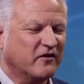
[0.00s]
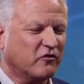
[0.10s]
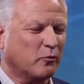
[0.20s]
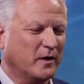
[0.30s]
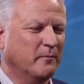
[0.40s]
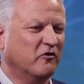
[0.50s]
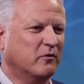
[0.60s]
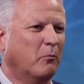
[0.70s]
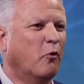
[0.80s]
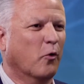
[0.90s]
this is one of the most
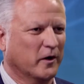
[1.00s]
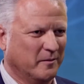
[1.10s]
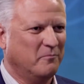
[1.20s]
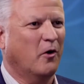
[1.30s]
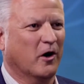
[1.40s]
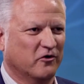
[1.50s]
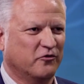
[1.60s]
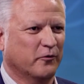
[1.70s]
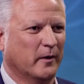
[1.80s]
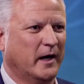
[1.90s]
important parts
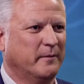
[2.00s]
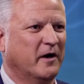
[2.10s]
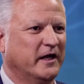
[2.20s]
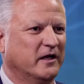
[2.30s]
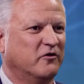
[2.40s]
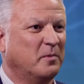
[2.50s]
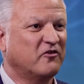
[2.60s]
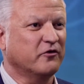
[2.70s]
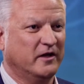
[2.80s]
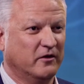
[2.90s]
for anybody,
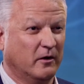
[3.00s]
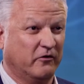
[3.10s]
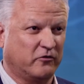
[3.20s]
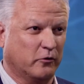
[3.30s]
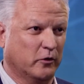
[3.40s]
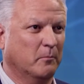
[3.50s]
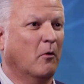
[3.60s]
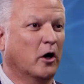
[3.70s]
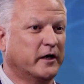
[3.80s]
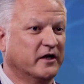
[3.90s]
especially in this current
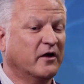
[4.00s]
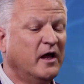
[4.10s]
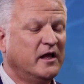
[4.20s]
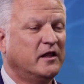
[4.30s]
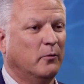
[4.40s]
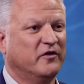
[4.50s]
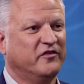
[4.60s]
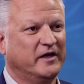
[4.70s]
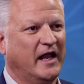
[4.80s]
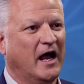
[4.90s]
market that we
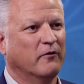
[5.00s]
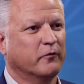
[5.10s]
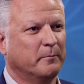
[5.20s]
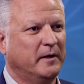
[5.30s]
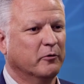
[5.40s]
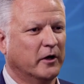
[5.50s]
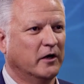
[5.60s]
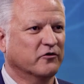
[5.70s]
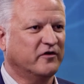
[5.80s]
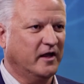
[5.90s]
see now, for people to
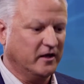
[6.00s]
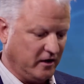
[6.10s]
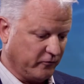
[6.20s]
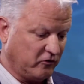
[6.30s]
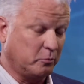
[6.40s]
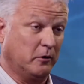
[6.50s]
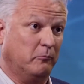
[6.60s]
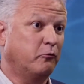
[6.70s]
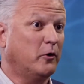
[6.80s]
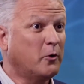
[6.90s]
understand the difference between
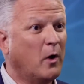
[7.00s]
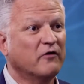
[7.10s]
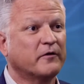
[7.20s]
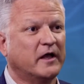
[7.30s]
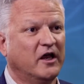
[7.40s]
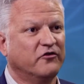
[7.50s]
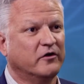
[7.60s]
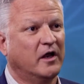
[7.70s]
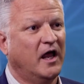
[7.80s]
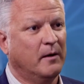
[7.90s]

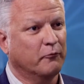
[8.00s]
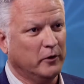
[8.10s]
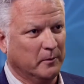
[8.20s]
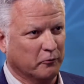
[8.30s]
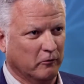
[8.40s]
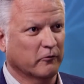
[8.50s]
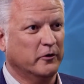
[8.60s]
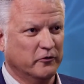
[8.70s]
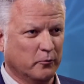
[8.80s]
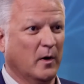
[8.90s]
pre-qualification and pre-approval.
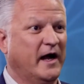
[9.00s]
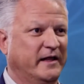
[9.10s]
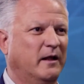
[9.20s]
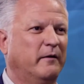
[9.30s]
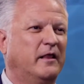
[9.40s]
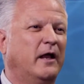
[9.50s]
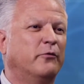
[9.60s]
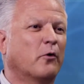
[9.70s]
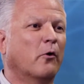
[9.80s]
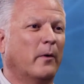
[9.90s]
And you're right, they
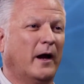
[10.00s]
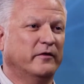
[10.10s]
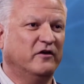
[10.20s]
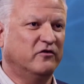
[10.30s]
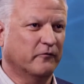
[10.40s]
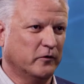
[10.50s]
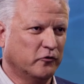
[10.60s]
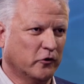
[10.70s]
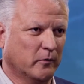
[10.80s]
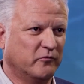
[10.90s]
throw around these different
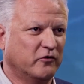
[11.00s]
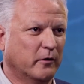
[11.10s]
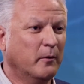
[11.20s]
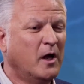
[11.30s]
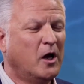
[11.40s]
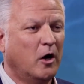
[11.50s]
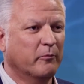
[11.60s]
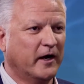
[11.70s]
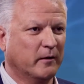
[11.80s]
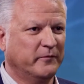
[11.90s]
terms, so I'll
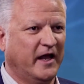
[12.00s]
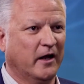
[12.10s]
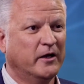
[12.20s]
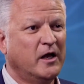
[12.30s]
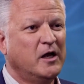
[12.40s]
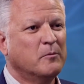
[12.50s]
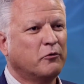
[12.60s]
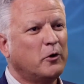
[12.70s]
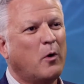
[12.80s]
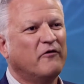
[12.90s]
break them down.
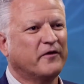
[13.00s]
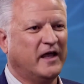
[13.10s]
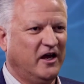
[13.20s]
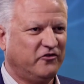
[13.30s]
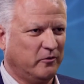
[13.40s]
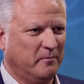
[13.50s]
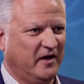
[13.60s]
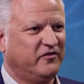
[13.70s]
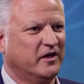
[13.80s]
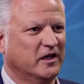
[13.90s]
Pre-qualification
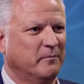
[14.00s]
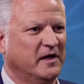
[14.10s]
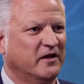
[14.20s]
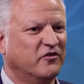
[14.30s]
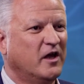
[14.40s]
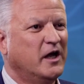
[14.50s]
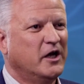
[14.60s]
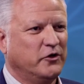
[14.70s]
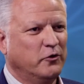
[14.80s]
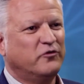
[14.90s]
basically means
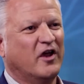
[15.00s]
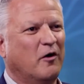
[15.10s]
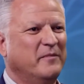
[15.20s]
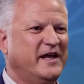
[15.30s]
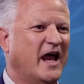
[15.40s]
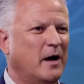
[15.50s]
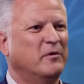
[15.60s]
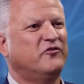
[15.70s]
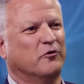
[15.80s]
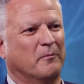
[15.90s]
you tell me how
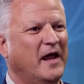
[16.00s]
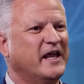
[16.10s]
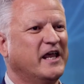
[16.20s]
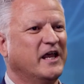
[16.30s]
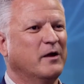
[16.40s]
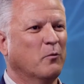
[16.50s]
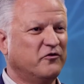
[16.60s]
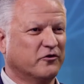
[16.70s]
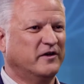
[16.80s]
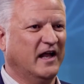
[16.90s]
much you're making and
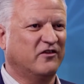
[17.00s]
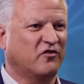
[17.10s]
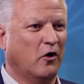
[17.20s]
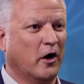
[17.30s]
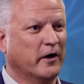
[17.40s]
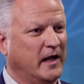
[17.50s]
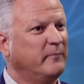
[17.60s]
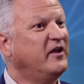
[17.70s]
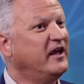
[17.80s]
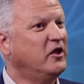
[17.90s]
what your debts are, and I'm
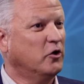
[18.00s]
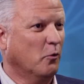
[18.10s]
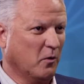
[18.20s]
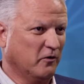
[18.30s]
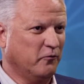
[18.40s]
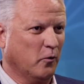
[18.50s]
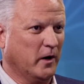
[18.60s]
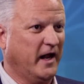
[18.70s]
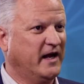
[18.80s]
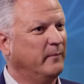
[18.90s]
taking your word for
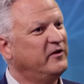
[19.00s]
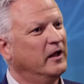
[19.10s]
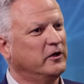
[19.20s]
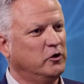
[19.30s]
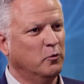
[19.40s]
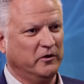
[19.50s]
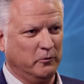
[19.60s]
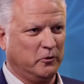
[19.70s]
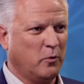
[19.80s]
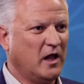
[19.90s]
it, and I'm telling you what you
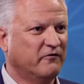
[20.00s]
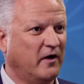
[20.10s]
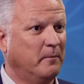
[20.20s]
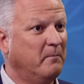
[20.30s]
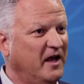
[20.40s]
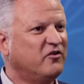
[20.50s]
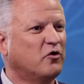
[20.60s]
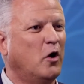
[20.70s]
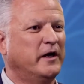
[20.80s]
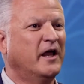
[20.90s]
would qualify based
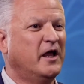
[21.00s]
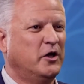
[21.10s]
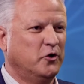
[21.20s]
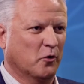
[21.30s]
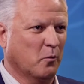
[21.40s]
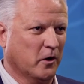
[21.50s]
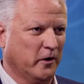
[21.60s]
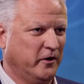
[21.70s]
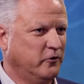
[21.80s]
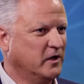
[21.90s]
on your
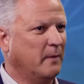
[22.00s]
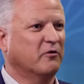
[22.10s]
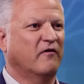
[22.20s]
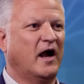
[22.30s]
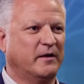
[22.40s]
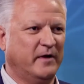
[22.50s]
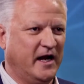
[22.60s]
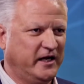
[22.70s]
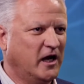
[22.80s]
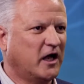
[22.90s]
word. You're not providing me
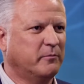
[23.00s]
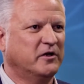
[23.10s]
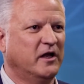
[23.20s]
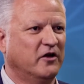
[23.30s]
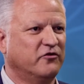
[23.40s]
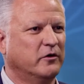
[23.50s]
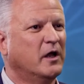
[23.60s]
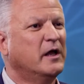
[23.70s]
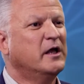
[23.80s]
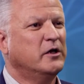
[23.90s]
any documentation,
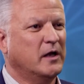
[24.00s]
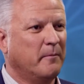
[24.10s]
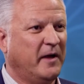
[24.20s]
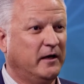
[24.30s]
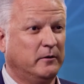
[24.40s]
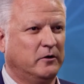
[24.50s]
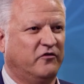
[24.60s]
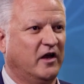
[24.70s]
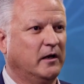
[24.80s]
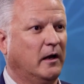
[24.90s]
not
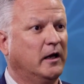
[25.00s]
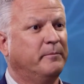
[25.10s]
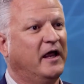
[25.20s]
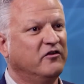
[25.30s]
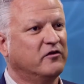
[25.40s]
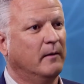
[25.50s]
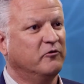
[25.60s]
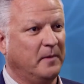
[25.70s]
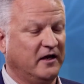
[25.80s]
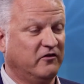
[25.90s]
sending any pay
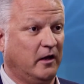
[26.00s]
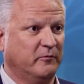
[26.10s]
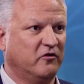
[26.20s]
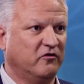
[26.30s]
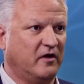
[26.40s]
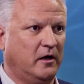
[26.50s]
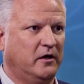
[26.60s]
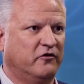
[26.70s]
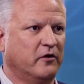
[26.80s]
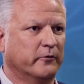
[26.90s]
stubs, bank statements,
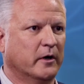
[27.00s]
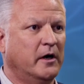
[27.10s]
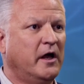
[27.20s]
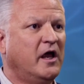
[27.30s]
etc.